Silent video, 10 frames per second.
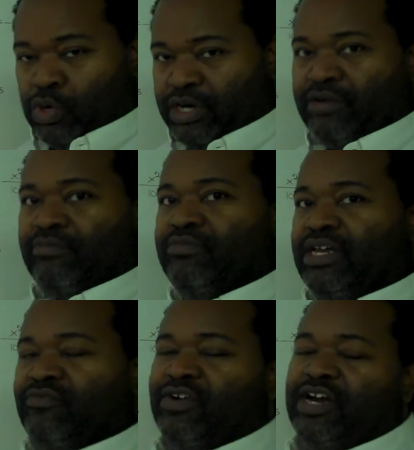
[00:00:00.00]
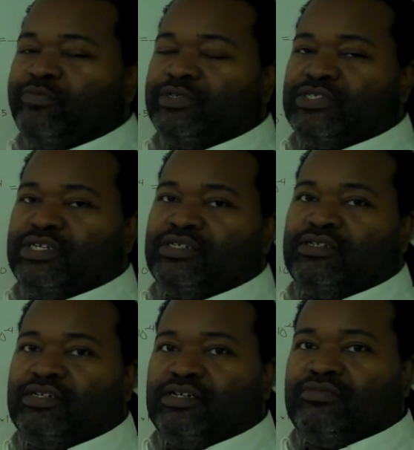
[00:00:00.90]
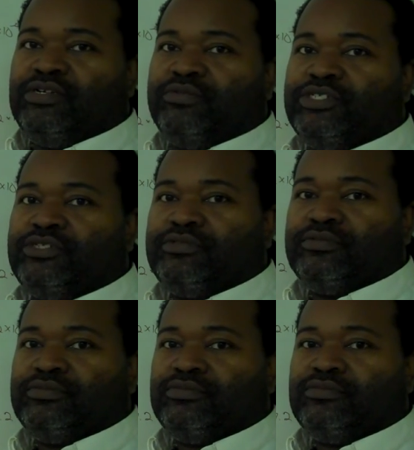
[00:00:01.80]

more than 5% of the original.